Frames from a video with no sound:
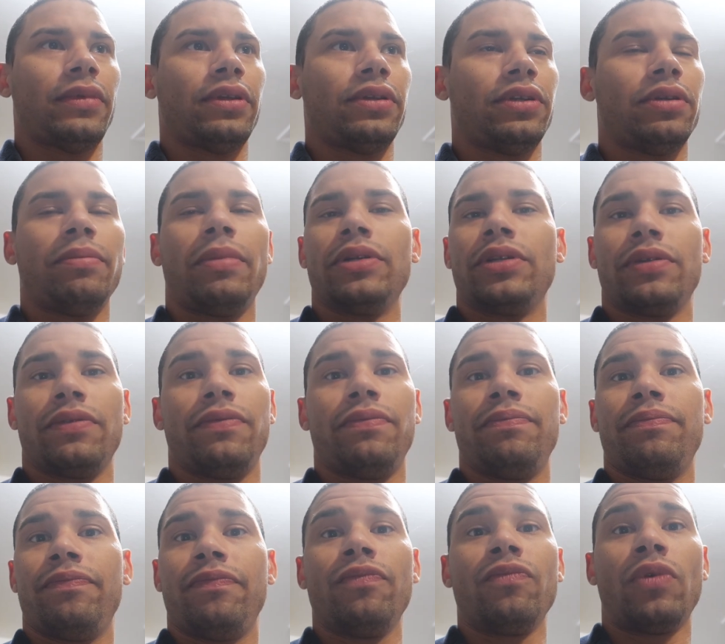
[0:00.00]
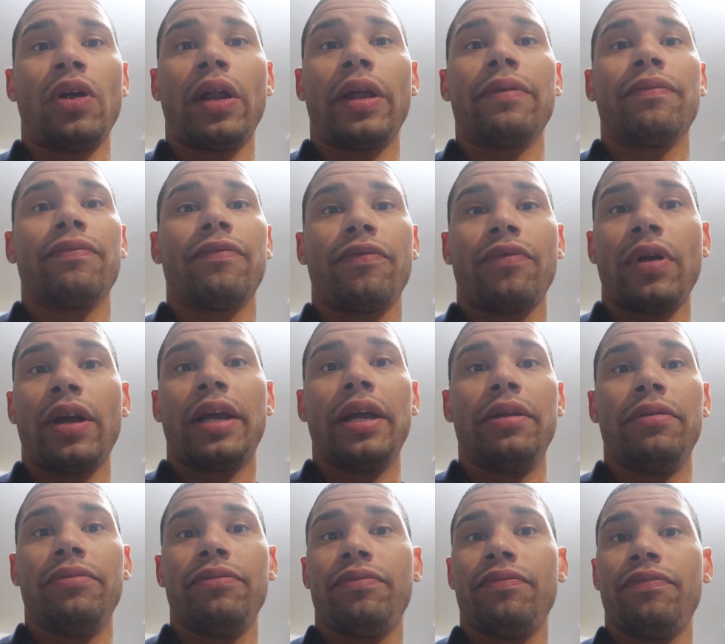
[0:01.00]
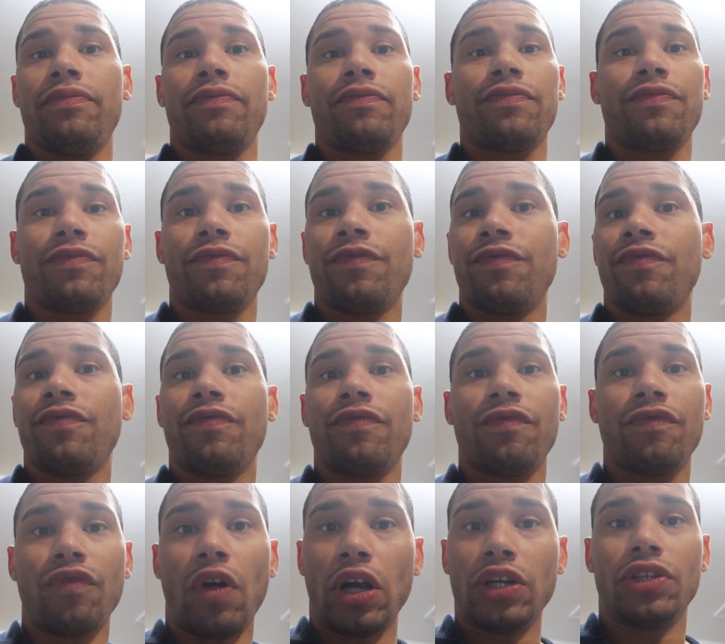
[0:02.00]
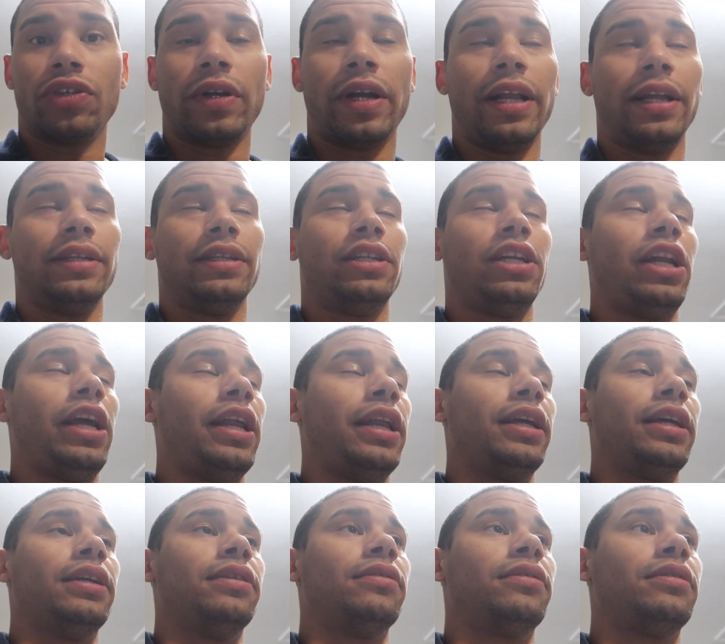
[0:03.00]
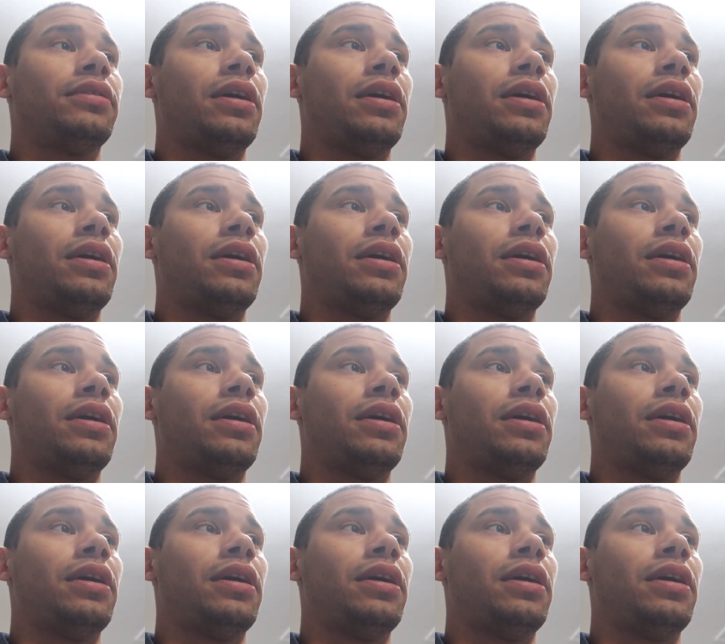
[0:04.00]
it's a bunch of really freaking frustrating shenanigans.